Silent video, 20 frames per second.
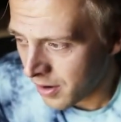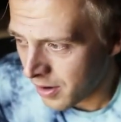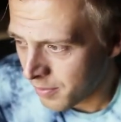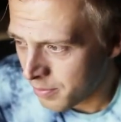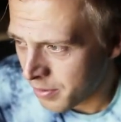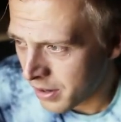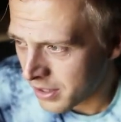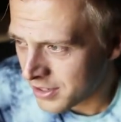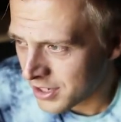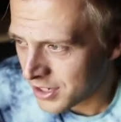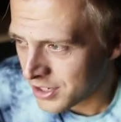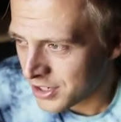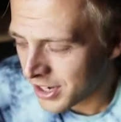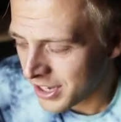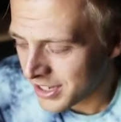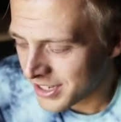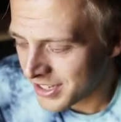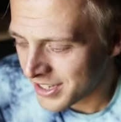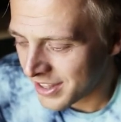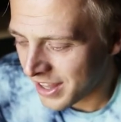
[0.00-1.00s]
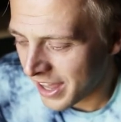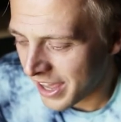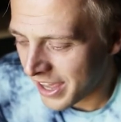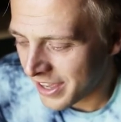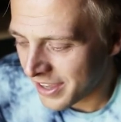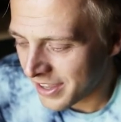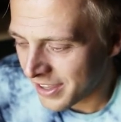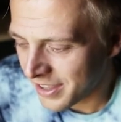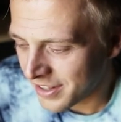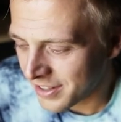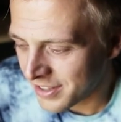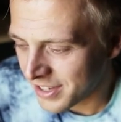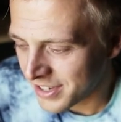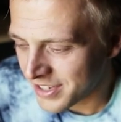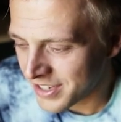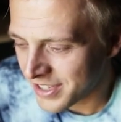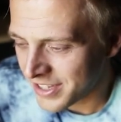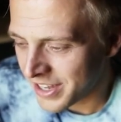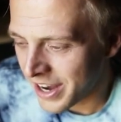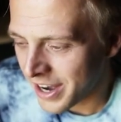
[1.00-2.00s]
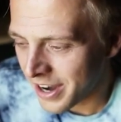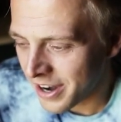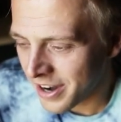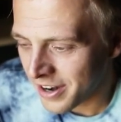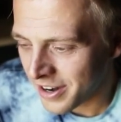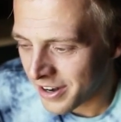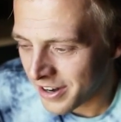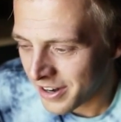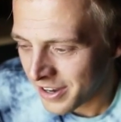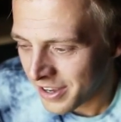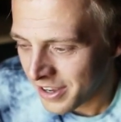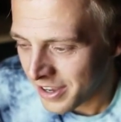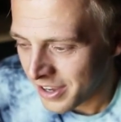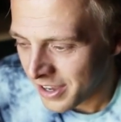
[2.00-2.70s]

But to just like to stare